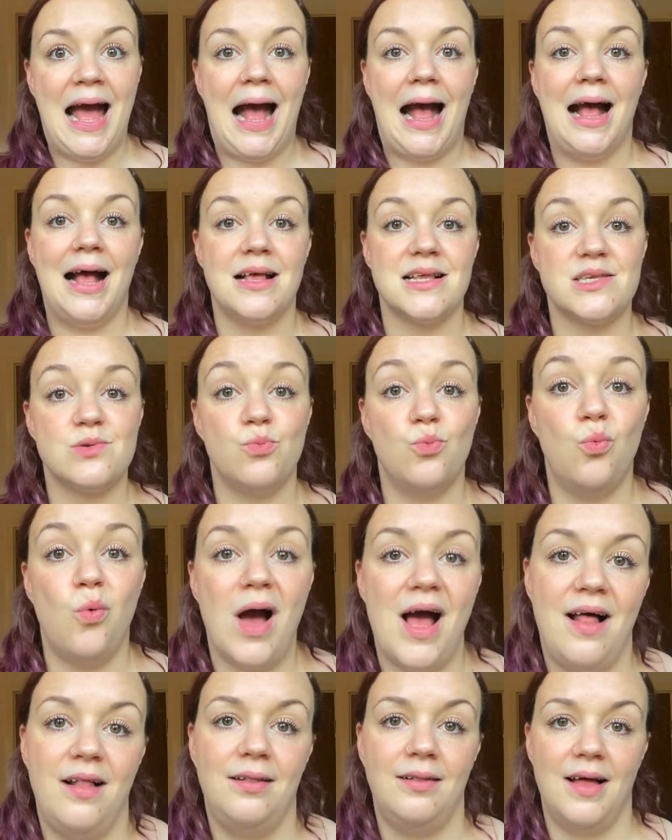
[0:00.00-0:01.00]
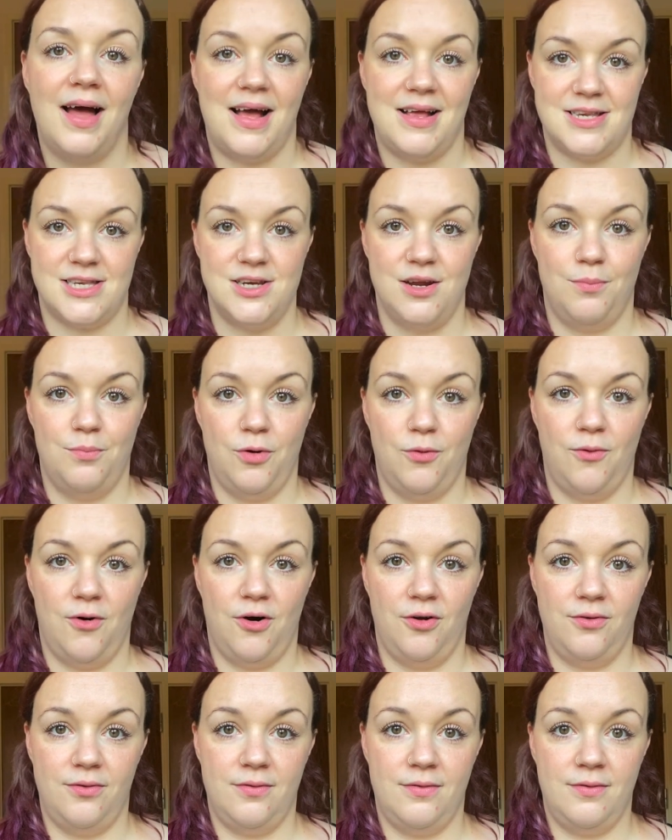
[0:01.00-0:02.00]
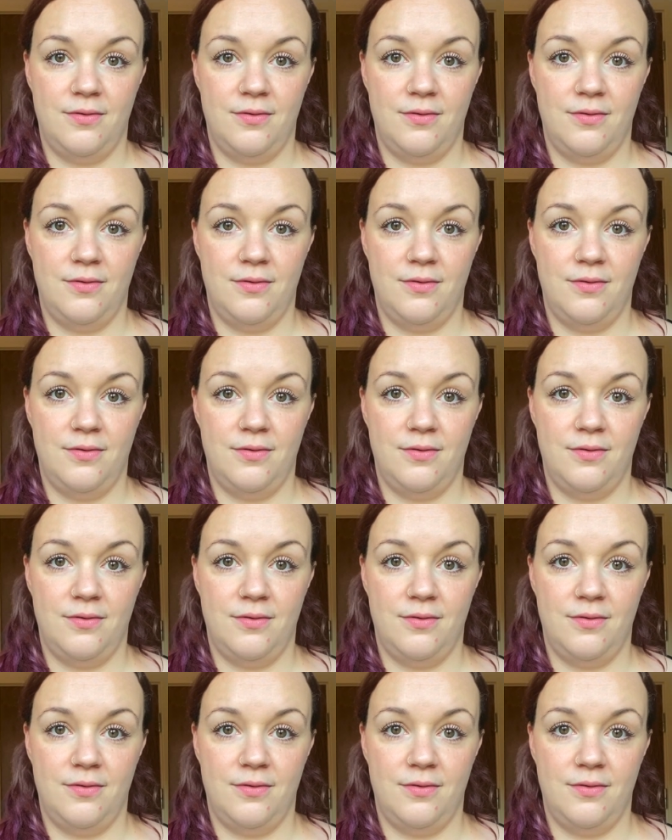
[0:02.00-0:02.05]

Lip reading: as well as number 1.